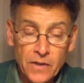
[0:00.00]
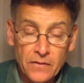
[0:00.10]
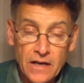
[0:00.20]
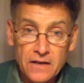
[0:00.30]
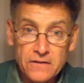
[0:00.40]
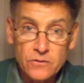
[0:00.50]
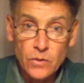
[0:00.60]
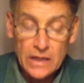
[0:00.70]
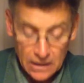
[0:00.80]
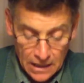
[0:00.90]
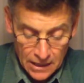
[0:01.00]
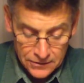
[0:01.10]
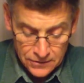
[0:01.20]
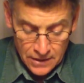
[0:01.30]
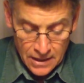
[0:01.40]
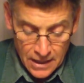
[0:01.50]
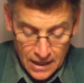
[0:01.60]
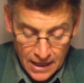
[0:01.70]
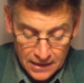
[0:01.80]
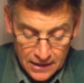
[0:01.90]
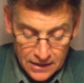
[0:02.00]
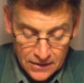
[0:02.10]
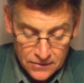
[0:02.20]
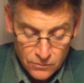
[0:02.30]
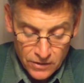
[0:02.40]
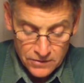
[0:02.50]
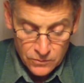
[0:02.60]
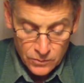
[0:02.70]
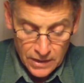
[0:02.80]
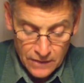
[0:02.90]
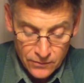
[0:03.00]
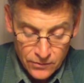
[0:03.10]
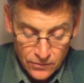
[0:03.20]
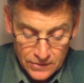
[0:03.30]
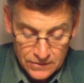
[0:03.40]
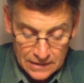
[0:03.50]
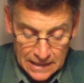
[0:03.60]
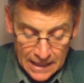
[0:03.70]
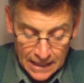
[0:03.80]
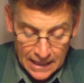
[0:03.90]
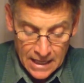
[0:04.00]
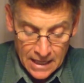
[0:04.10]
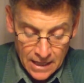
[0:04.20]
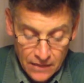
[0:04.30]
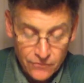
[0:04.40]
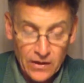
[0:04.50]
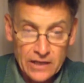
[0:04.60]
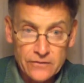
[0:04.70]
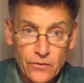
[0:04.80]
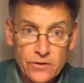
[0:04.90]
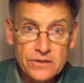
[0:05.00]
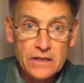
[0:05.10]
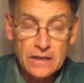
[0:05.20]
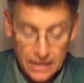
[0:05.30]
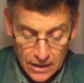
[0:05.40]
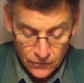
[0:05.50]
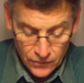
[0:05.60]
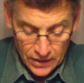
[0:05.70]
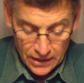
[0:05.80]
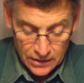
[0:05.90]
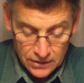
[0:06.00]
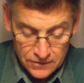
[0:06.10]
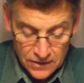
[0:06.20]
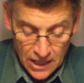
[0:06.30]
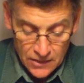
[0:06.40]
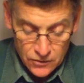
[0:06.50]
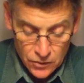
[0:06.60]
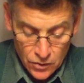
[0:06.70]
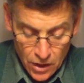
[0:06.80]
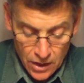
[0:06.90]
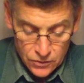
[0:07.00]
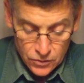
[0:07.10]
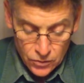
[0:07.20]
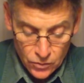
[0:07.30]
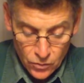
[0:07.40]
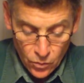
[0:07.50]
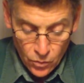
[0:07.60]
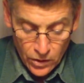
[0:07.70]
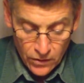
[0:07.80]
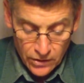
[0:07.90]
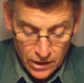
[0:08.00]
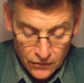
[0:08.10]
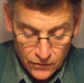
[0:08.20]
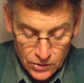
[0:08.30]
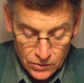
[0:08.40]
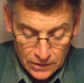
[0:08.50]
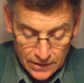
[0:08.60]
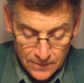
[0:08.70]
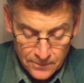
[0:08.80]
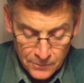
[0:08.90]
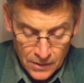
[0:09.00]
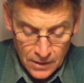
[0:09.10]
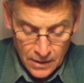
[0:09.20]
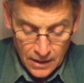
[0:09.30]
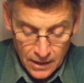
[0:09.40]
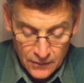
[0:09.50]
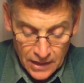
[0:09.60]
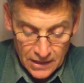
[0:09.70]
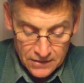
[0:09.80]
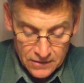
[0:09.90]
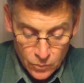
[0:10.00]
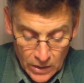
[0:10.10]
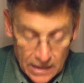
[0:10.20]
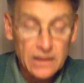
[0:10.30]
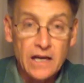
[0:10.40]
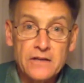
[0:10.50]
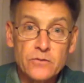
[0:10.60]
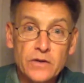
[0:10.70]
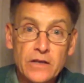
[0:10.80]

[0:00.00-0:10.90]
that is his weight class, and he needs to wrestle with that for the rest of the day. Vice versa, if he decides not to wear an artificial limb, that is his weight class when